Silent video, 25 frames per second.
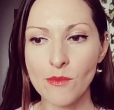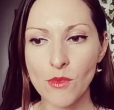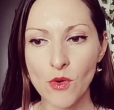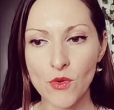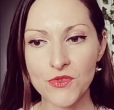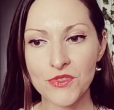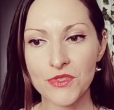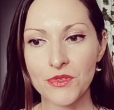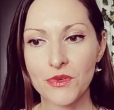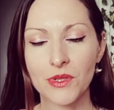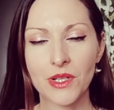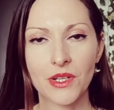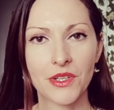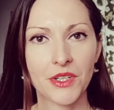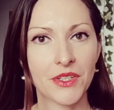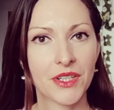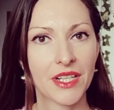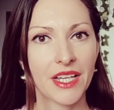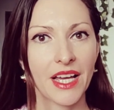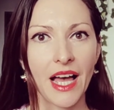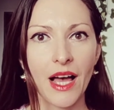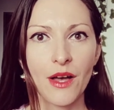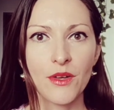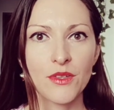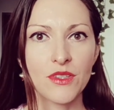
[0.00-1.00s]
I'm also
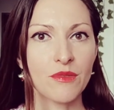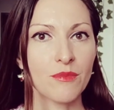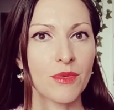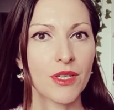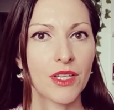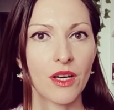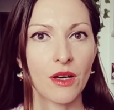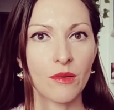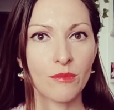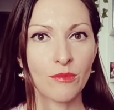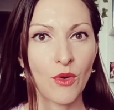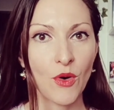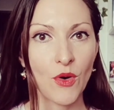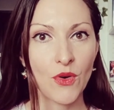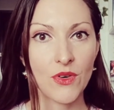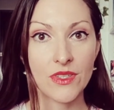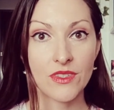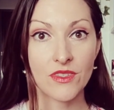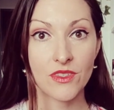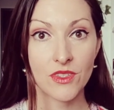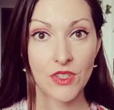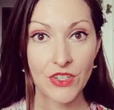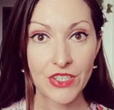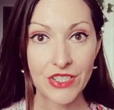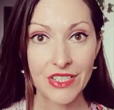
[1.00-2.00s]
learning how to become more
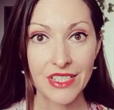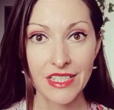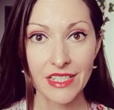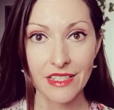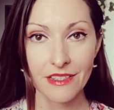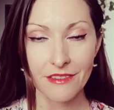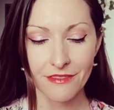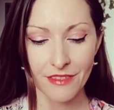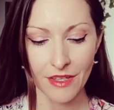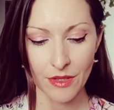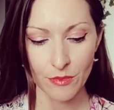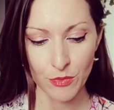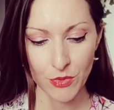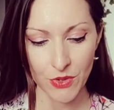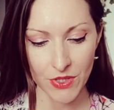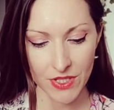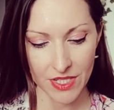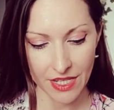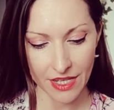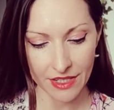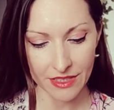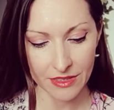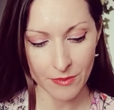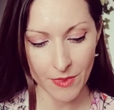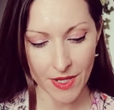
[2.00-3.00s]
assertive and
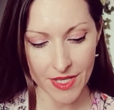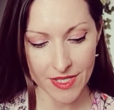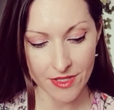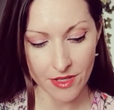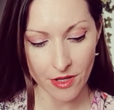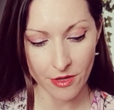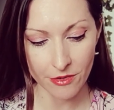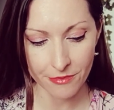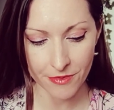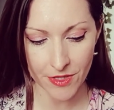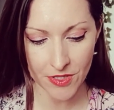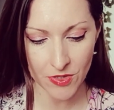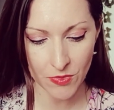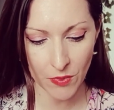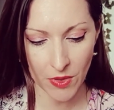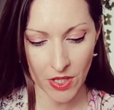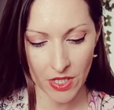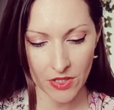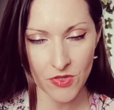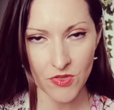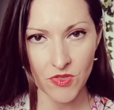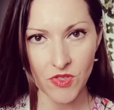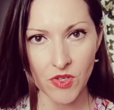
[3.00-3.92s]
protect myself as well.